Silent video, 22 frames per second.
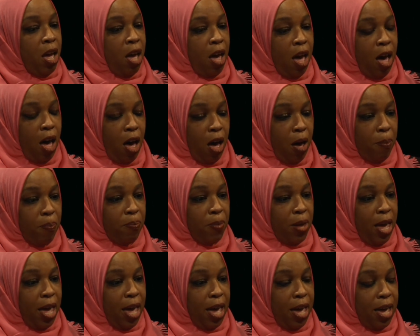um,
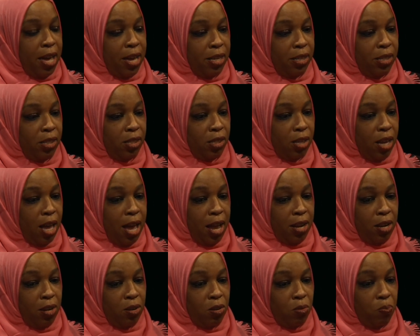and
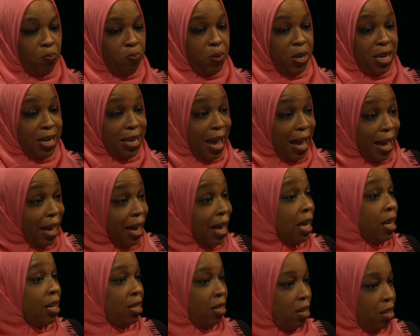and
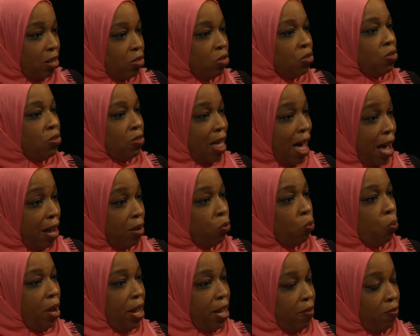began that
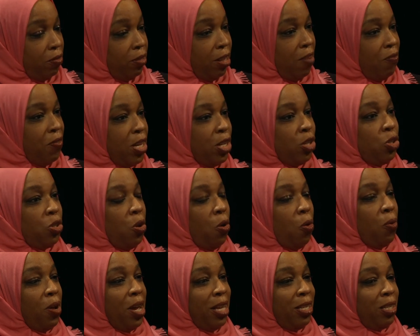way of living.
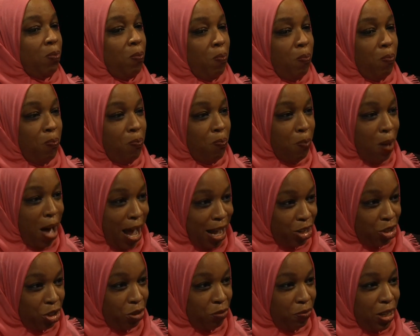So it's my
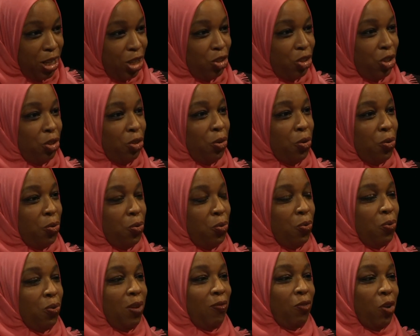generation
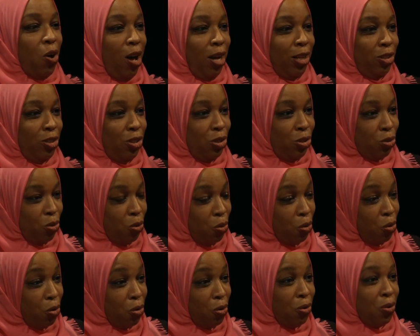who have gone to
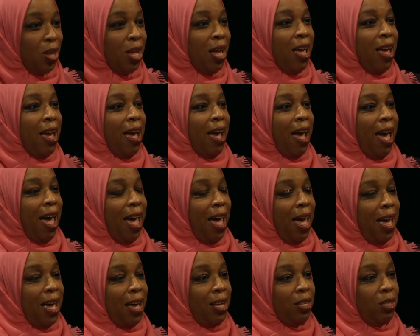school
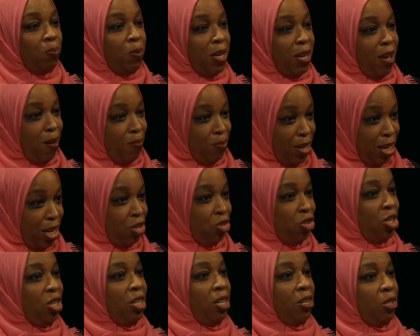and become the
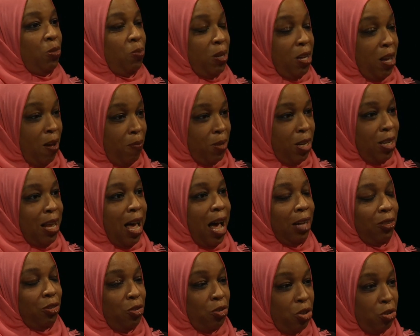engineers, become the
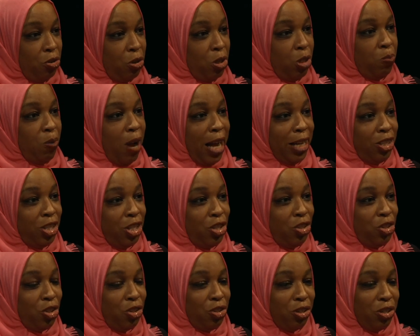doctors and nurse
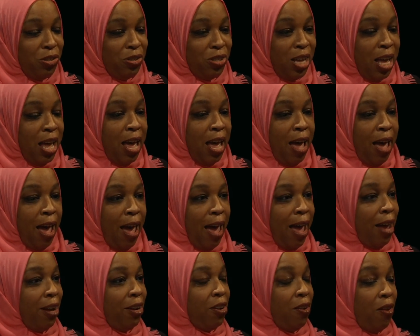practitioners,
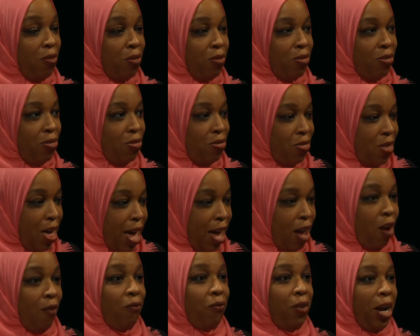and
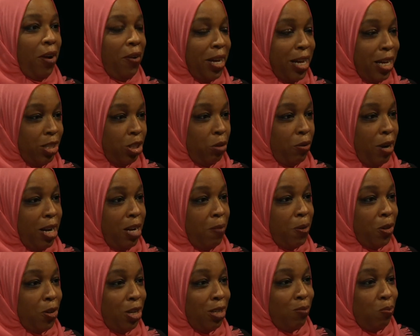they are very integrated
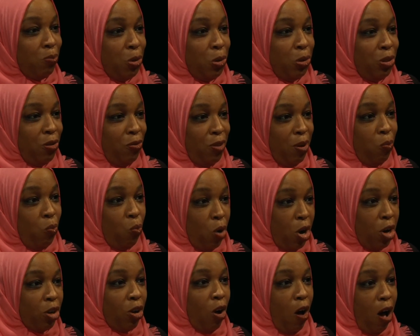because most of them
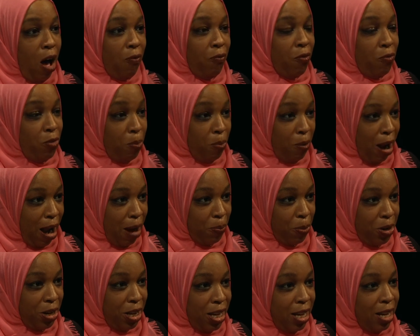work off of the
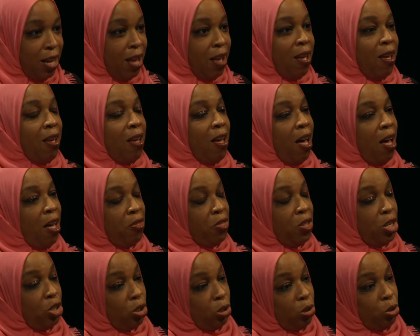property. Right. Uh,
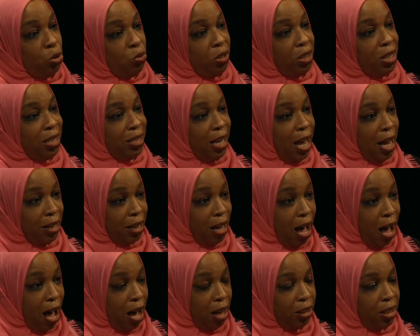the children attend
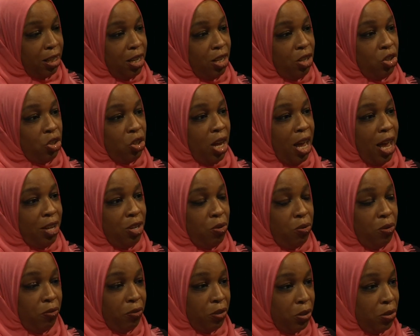college and
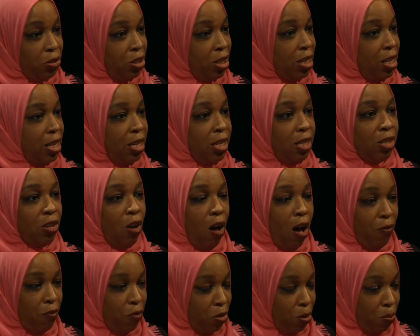universities
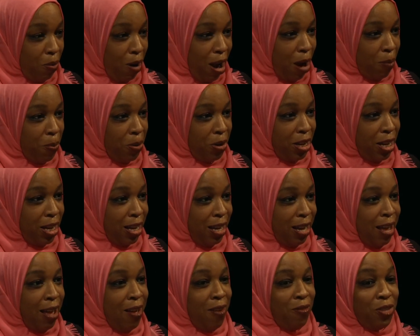off of the property.
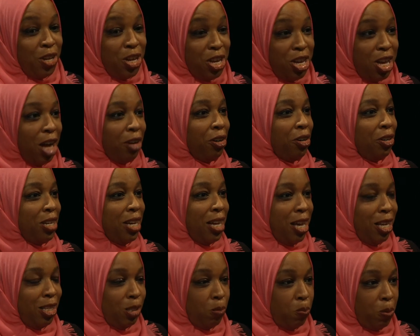The younger
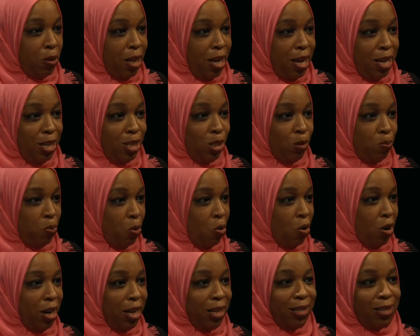kids play
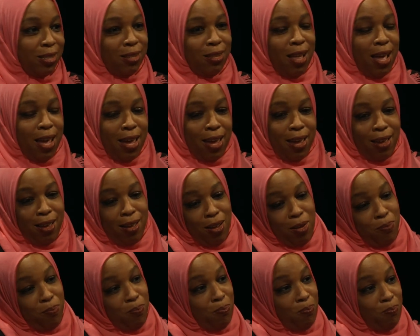sports like
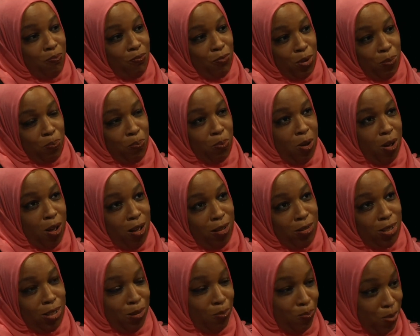um, football
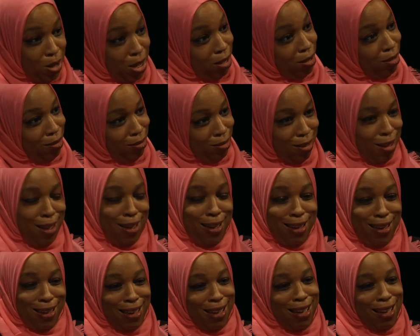is a big thing